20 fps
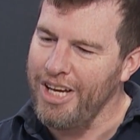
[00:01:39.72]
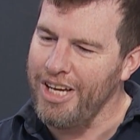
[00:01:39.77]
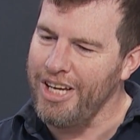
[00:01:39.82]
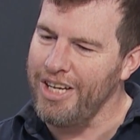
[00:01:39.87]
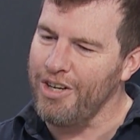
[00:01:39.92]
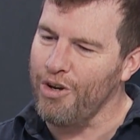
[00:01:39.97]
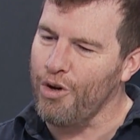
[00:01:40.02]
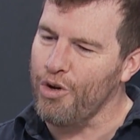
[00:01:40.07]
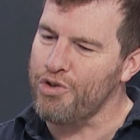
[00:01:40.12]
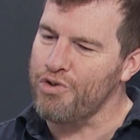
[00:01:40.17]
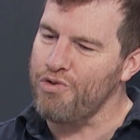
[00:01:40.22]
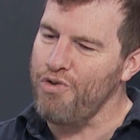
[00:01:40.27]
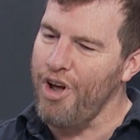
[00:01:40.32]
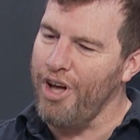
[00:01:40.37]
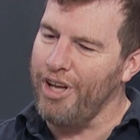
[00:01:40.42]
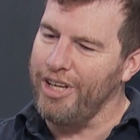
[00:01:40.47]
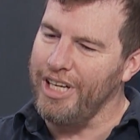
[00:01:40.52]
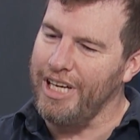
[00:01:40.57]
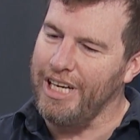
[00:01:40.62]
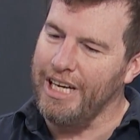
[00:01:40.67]
in
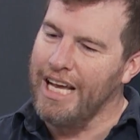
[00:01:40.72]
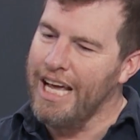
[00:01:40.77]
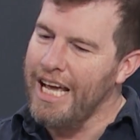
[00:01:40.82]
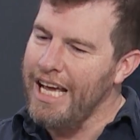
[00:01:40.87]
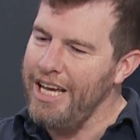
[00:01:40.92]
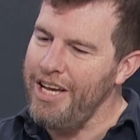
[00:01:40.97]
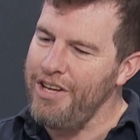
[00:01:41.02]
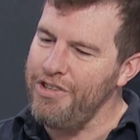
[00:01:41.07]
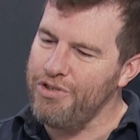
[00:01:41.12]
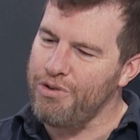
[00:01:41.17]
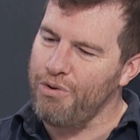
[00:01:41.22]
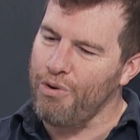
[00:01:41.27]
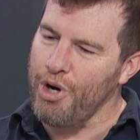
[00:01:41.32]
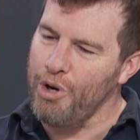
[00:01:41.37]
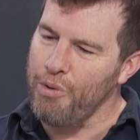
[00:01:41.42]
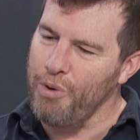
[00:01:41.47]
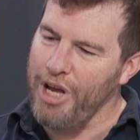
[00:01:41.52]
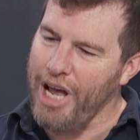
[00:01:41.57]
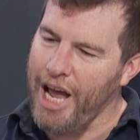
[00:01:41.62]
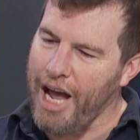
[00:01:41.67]
Australian history
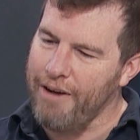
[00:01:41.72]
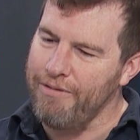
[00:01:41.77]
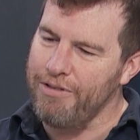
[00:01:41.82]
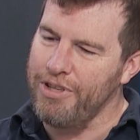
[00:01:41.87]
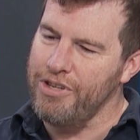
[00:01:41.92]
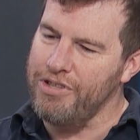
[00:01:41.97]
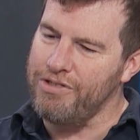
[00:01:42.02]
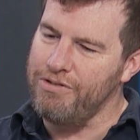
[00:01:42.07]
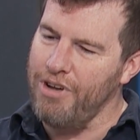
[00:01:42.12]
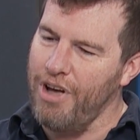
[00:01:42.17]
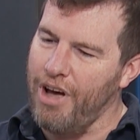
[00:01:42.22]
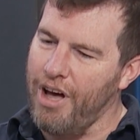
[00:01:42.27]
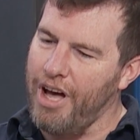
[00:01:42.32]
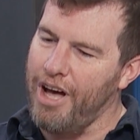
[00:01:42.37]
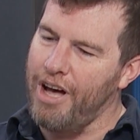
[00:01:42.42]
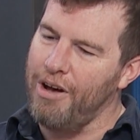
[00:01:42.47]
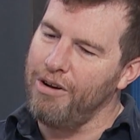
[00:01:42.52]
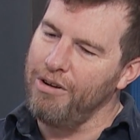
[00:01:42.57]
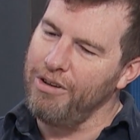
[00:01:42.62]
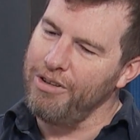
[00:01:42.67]
we have this
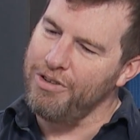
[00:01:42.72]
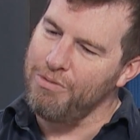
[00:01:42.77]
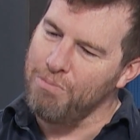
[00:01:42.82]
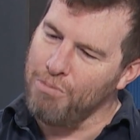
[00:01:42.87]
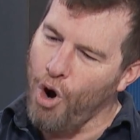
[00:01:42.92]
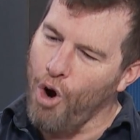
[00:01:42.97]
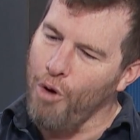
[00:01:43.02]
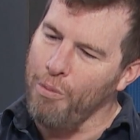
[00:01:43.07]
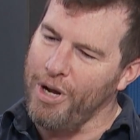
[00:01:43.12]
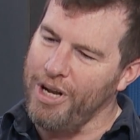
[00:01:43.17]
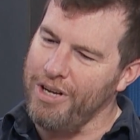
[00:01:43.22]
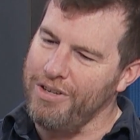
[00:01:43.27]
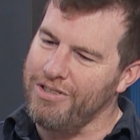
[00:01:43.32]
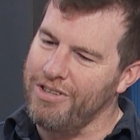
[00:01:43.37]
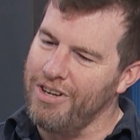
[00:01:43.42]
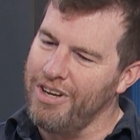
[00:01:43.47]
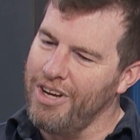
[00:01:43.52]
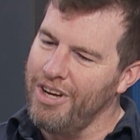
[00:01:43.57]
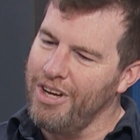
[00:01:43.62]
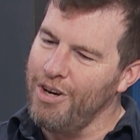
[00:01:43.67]
uh,
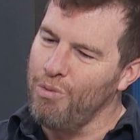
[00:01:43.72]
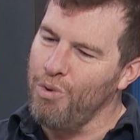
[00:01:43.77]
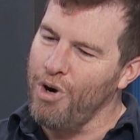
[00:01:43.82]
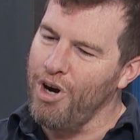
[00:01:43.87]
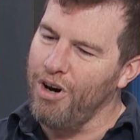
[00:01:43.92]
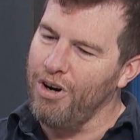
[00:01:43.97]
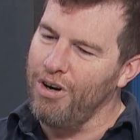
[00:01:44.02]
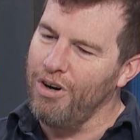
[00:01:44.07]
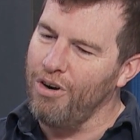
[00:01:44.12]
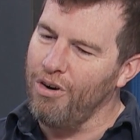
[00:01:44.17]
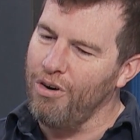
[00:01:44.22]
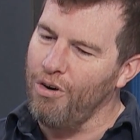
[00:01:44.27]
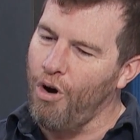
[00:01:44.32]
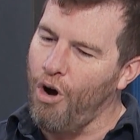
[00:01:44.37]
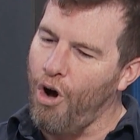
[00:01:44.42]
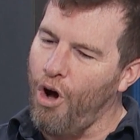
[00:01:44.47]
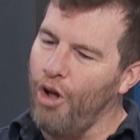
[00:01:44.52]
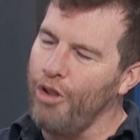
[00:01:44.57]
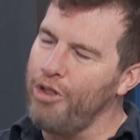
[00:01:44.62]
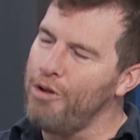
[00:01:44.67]
moment where
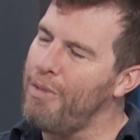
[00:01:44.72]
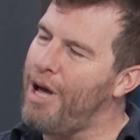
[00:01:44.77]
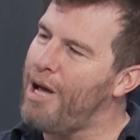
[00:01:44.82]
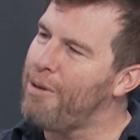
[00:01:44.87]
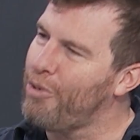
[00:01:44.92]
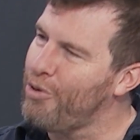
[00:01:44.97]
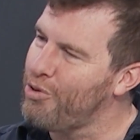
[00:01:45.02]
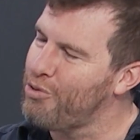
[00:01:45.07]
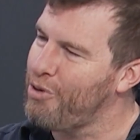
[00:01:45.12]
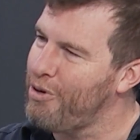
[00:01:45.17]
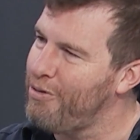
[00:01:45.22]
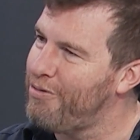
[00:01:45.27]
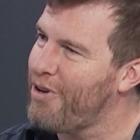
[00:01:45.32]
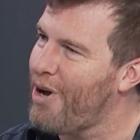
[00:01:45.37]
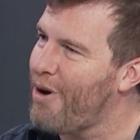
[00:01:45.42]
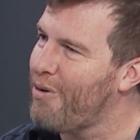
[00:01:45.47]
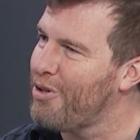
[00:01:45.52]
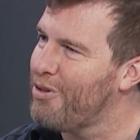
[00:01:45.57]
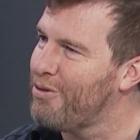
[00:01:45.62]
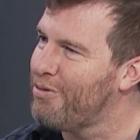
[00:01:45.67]
all the mammals we've
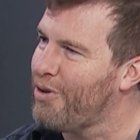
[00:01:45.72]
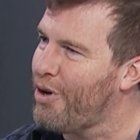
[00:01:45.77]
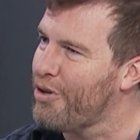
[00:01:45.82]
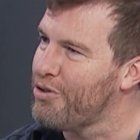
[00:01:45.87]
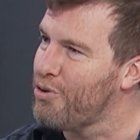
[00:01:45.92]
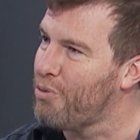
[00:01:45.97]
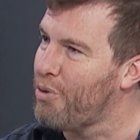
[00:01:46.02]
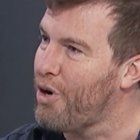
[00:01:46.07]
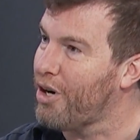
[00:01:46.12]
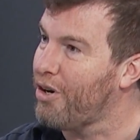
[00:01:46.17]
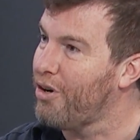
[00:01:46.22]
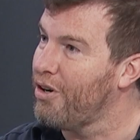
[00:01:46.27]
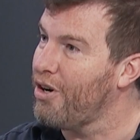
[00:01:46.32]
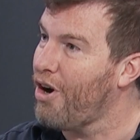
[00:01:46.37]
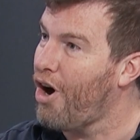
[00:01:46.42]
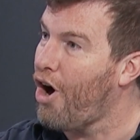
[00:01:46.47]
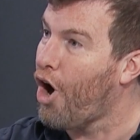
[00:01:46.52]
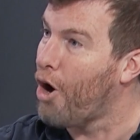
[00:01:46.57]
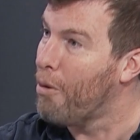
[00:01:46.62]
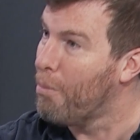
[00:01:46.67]
found in the fossil record
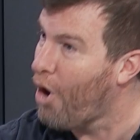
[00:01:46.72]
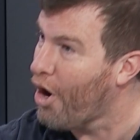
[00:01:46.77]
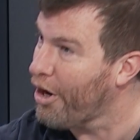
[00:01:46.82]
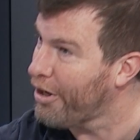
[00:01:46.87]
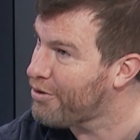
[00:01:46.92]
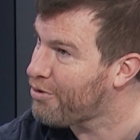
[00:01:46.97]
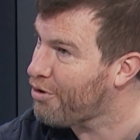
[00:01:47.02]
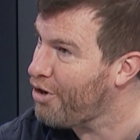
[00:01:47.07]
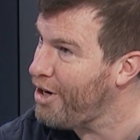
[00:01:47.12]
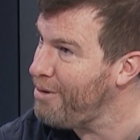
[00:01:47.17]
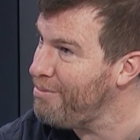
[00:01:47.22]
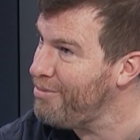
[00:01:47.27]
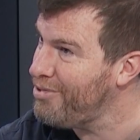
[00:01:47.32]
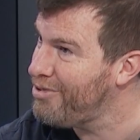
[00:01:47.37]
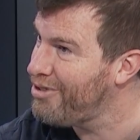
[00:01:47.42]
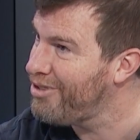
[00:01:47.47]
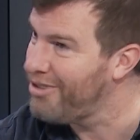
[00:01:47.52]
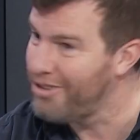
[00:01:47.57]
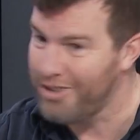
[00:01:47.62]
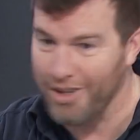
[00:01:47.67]
are
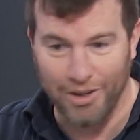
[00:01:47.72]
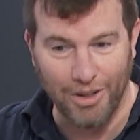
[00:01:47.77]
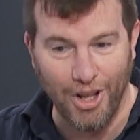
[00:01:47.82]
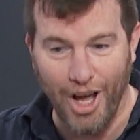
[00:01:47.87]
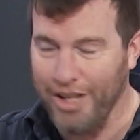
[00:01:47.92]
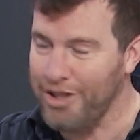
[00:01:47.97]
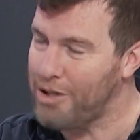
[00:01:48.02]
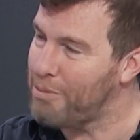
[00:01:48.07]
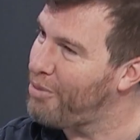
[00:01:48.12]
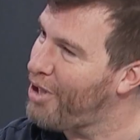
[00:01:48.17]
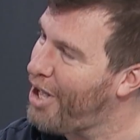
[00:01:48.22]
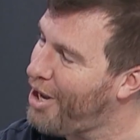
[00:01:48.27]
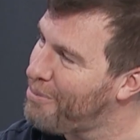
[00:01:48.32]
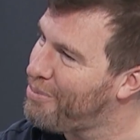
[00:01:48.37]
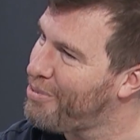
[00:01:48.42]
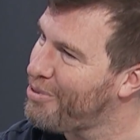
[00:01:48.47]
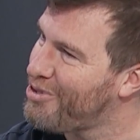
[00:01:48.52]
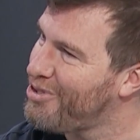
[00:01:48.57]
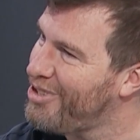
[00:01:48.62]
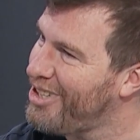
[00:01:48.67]
monotremes. Mm -hmm. They're like the
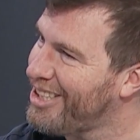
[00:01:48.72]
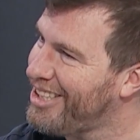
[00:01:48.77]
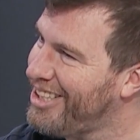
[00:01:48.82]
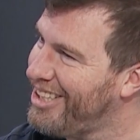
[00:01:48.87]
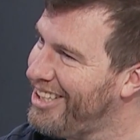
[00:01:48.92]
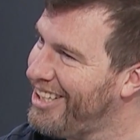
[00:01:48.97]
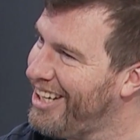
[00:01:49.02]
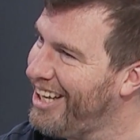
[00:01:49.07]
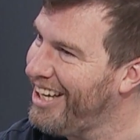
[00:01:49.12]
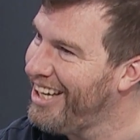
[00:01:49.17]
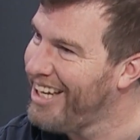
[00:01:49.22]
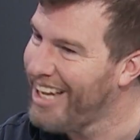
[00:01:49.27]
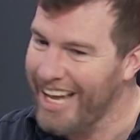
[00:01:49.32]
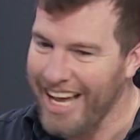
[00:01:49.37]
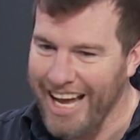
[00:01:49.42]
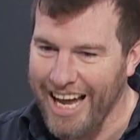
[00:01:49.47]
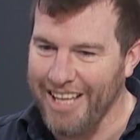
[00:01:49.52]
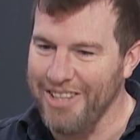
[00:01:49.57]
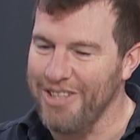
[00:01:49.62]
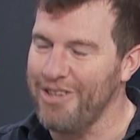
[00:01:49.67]
platypus and echidna, mm -hmm.
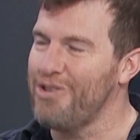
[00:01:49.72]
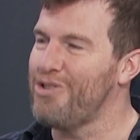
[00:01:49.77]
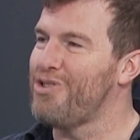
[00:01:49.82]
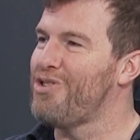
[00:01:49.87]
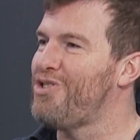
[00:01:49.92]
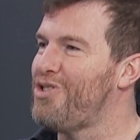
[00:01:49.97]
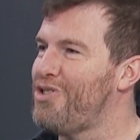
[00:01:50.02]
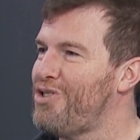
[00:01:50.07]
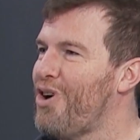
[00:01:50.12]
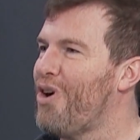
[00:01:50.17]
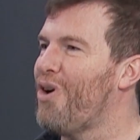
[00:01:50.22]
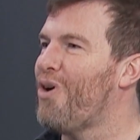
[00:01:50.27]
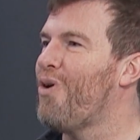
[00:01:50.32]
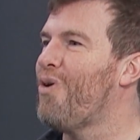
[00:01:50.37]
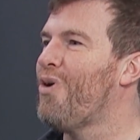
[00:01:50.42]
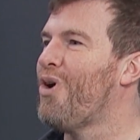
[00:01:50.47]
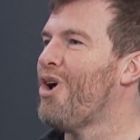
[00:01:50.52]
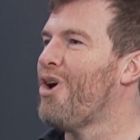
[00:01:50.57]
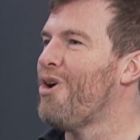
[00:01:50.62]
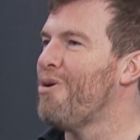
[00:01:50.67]
and they're
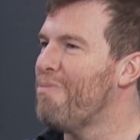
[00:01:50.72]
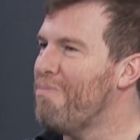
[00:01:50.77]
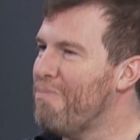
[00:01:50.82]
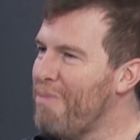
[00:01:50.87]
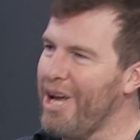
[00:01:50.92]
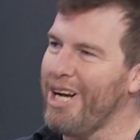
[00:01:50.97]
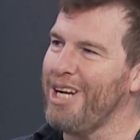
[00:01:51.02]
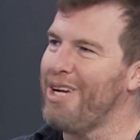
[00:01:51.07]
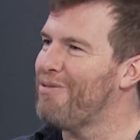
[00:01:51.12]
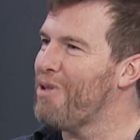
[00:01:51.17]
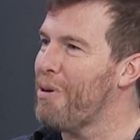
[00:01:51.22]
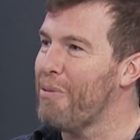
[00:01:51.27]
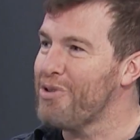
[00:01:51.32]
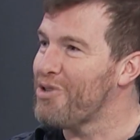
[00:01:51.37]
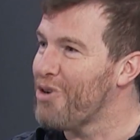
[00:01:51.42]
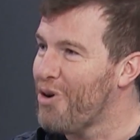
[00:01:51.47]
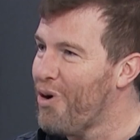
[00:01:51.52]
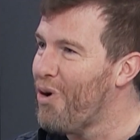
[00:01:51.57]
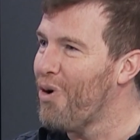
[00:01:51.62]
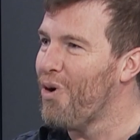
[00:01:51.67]
so many of them.
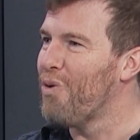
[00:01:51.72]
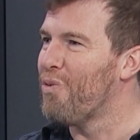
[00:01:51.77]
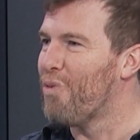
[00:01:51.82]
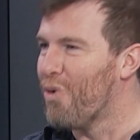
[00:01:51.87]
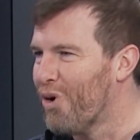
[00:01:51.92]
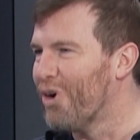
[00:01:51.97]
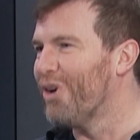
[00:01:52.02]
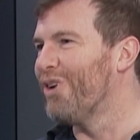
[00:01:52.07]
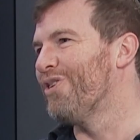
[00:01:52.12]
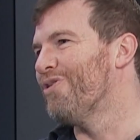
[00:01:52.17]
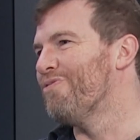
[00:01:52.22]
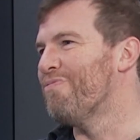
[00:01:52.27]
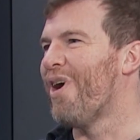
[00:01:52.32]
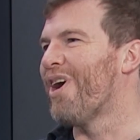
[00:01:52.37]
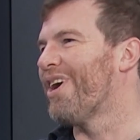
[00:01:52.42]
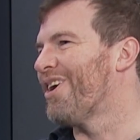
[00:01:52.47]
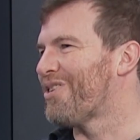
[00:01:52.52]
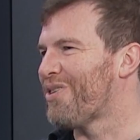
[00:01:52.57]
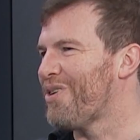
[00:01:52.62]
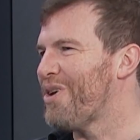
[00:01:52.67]
It's a whole world of
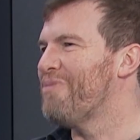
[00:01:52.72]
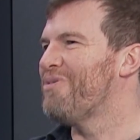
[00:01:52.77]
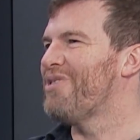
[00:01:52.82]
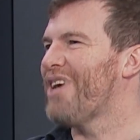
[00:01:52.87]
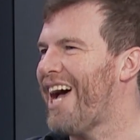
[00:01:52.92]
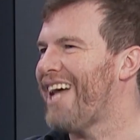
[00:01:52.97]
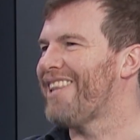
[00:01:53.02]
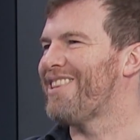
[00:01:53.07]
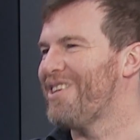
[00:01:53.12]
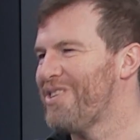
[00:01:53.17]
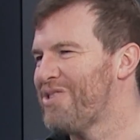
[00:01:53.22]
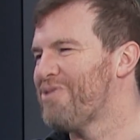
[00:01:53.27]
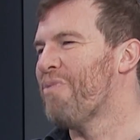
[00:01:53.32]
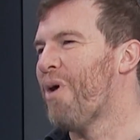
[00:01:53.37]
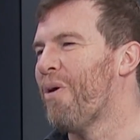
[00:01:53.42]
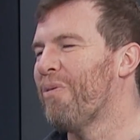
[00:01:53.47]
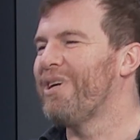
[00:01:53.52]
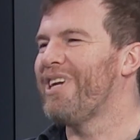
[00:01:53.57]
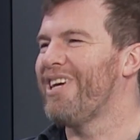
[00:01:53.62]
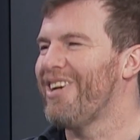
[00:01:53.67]
monotremes at this
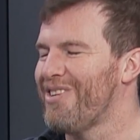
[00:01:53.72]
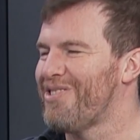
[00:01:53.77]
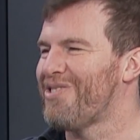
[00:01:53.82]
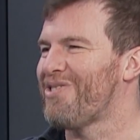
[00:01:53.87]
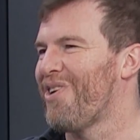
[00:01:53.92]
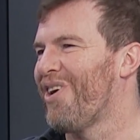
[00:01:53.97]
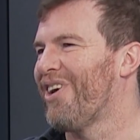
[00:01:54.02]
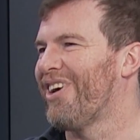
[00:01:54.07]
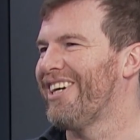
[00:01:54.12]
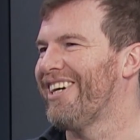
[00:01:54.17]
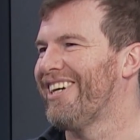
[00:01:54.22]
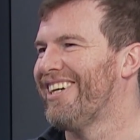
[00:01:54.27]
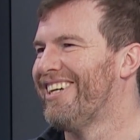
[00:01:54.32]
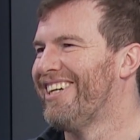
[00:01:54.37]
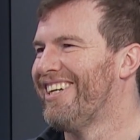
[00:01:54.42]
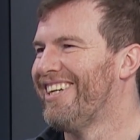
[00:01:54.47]
moment in Australia.